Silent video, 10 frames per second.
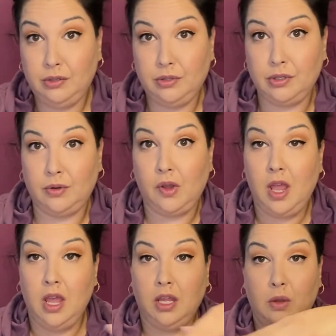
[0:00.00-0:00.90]
So
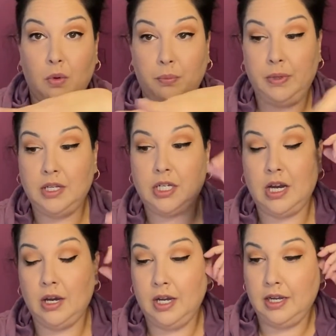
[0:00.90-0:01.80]
you won't be
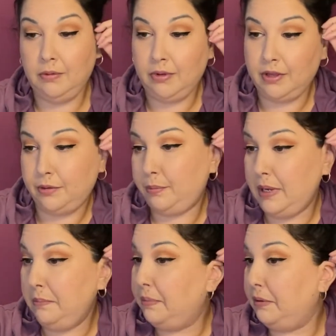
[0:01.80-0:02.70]
sharing it with other people,